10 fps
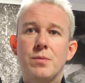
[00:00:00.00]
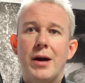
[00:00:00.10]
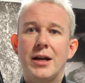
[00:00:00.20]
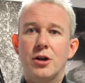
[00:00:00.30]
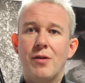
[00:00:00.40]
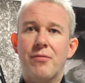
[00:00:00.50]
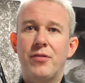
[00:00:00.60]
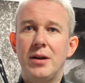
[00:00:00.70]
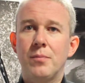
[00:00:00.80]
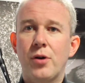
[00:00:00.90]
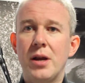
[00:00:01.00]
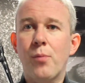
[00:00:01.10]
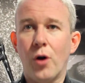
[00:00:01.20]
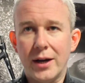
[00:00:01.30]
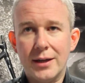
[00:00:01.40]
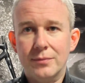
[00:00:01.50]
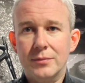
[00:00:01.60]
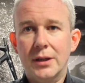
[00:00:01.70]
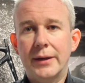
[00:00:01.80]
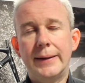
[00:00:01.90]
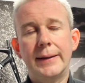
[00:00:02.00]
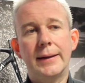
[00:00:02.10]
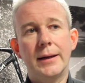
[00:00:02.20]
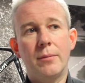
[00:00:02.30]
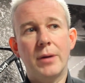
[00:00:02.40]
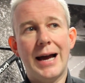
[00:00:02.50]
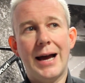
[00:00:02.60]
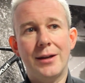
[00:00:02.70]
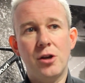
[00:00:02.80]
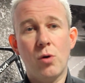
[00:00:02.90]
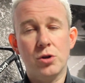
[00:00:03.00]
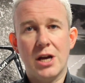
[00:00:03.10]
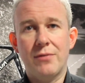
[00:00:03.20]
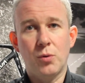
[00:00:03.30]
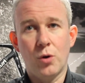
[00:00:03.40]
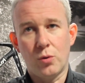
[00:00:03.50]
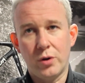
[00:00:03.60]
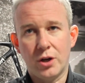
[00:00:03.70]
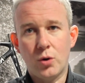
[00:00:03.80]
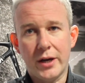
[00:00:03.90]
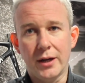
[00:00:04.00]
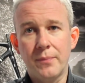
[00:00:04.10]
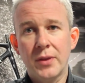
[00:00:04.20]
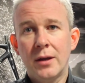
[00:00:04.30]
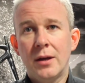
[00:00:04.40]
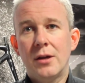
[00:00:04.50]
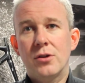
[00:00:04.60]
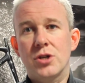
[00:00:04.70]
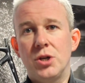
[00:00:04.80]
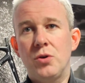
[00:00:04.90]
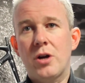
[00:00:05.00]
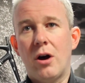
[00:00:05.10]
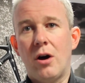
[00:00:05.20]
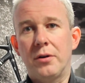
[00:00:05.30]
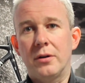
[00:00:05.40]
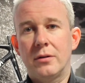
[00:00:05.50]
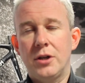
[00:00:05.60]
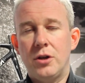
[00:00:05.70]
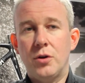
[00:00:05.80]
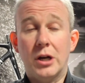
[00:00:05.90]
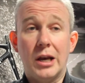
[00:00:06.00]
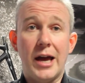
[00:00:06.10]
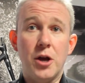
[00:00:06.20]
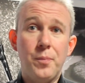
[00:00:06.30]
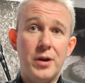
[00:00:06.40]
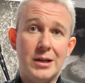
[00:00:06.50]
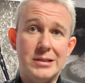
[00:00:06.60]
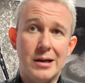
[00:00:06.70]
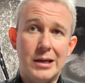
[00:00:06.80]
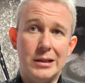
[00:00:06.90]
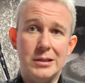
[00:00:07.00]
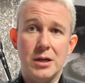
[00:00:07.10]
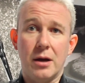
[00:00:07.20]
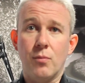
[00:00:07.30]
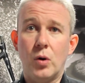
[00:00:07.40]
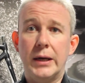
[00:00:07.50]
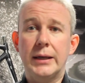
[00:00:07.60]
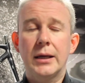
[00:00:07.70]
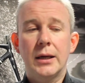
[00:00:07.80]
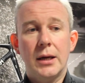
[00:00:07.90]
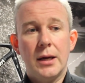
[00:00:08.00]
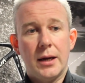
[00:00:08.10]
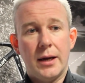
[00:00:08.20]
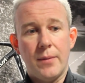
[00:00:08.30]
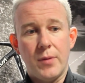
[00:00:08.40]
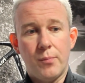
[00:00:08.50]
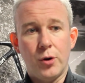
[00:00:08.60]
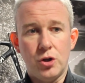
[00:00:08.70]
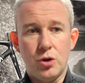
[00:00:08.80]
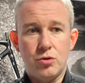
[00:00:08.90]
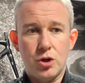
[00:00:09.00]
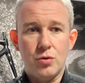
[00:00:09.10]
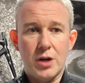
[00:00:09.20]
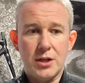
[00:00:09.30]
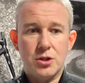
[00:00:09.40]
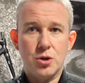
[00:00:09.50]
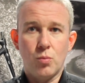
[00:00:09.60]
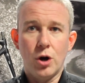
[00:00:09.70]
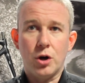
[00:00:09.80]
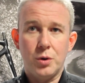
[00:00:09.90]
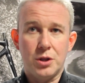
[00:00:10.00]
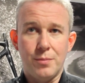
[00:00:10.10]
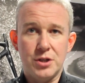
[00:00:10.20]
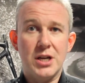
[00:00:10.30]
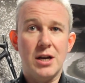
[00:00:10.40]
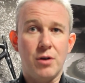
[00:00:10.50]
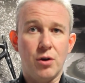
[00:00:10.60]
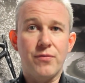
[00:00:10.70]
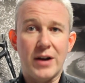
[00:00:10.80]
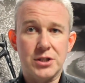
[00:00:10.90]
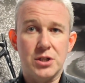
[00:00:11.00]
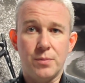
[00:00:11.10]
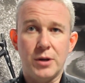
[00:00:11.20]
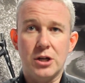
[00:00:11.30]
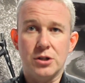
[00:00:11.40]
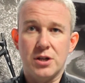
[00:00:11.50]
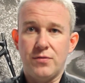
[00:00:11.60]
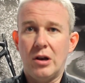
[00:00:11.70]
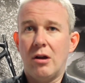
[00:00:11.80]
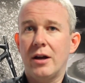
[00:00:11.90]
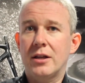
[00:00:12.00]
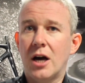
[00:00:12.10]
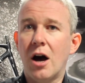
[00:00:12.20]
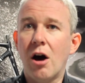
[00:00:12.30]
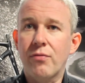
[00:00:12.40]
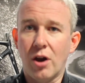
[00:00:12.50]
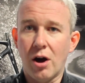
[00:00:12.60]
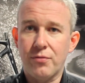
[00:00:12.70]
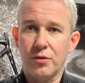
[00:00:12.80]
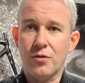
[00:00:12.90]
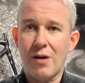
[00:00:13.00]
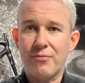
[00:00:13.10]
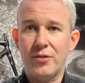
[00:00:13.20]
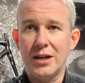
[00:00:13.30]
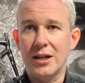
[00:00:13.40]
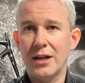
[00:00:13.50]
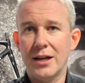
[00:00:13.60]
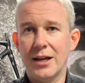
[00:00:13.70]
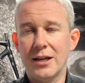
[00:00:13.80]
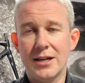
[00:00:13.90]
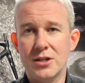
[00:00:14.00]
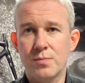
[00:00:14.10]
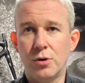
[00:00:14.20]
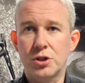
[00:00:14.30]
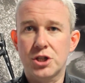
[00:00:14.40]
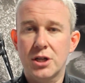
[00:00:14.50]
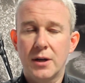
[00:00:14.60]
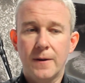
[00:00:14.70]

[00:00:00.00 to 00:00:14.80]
to make a graphene pre-preg, and you also have to work with it quicker. So you can lay up in exactly the same way, but you do need to work with the material faster, because if you like, the half-life of graphene it is much